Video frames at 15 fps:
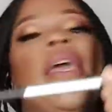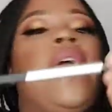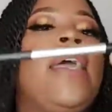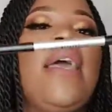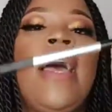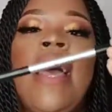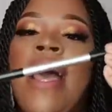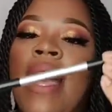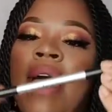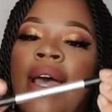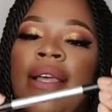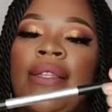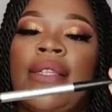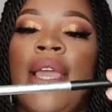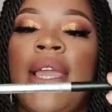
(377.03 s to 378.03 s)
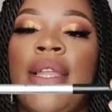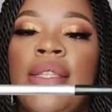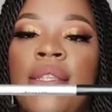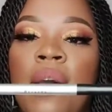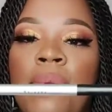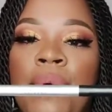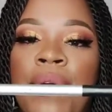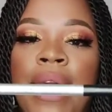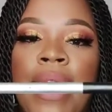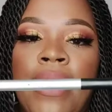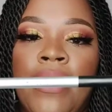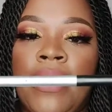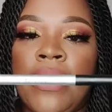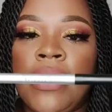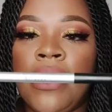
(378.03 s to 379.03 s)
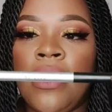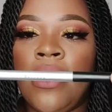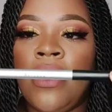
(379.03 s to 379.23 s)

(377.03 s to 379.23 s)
it has a double end.